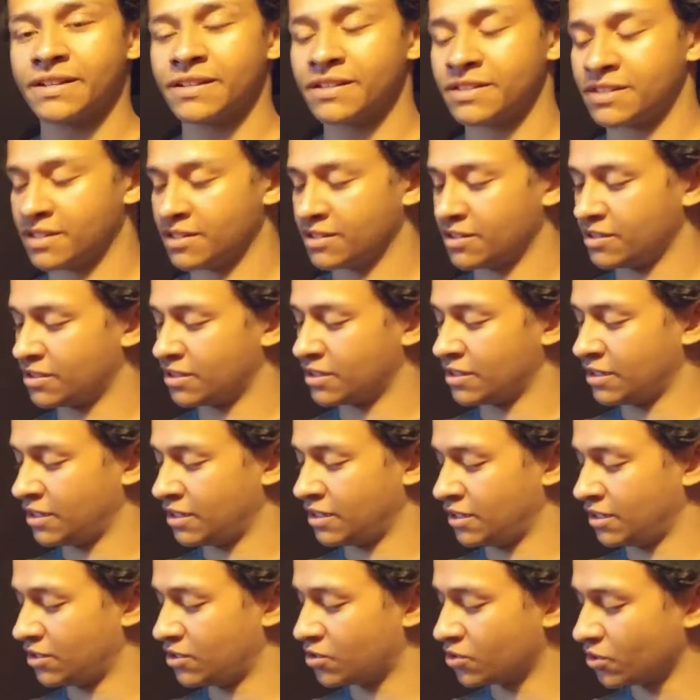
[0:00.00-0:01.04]
did to the
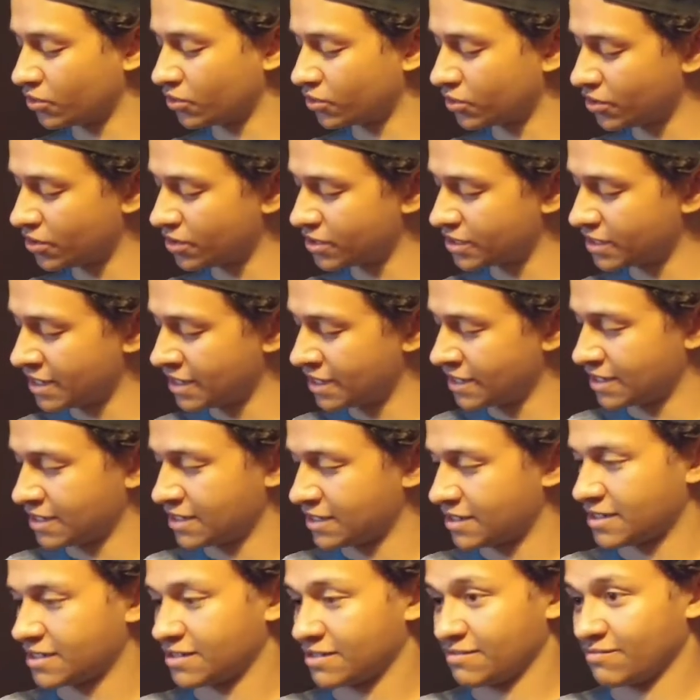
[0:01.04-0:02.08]
shoulders
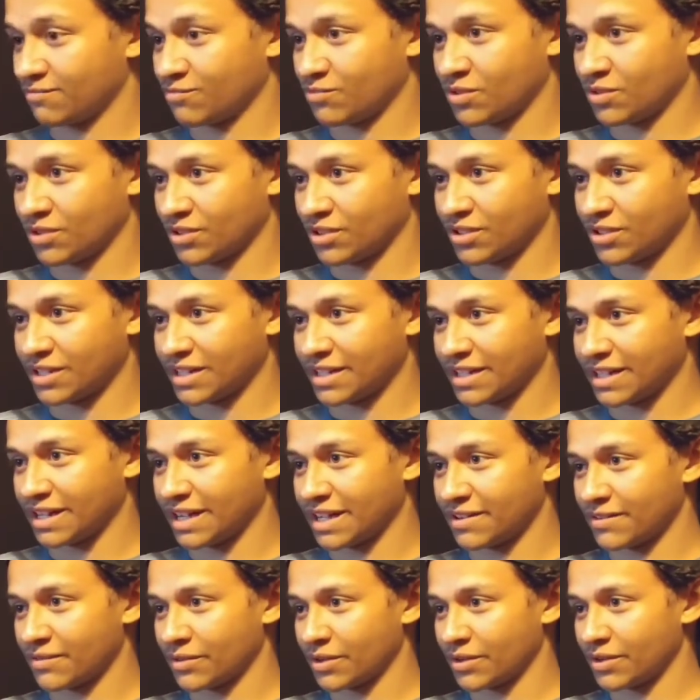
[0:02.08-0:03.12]
is, well, you can
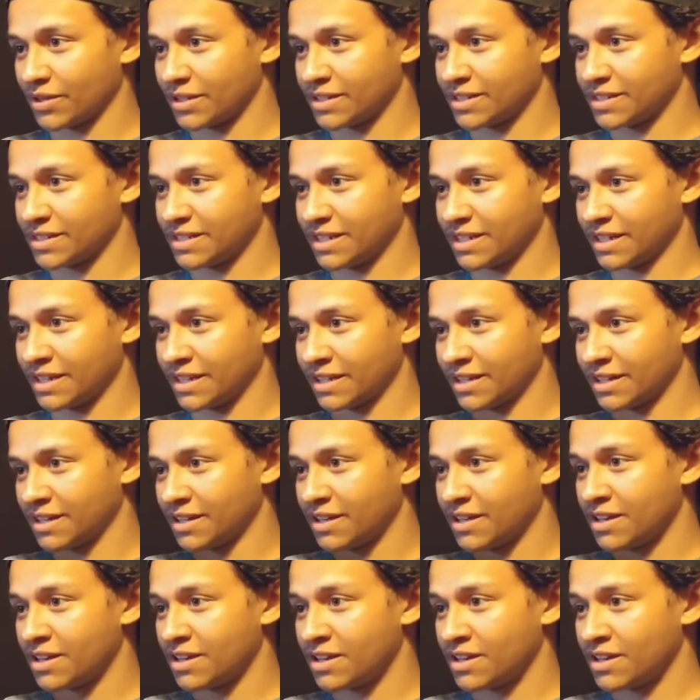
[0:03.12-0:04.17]
kind of already see it,